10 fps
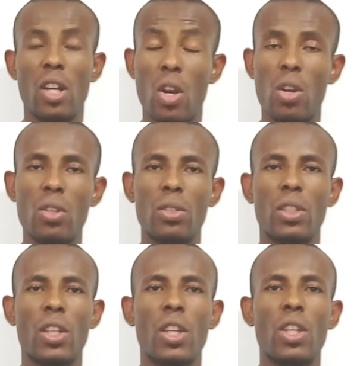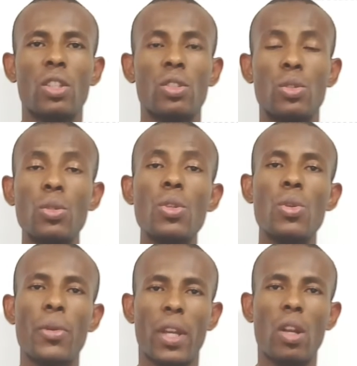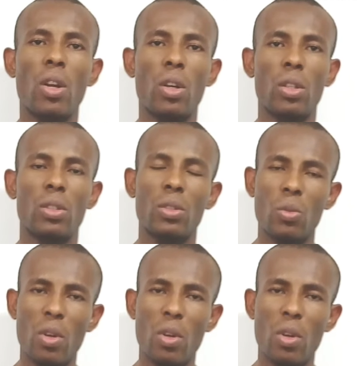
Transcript: Or do you recall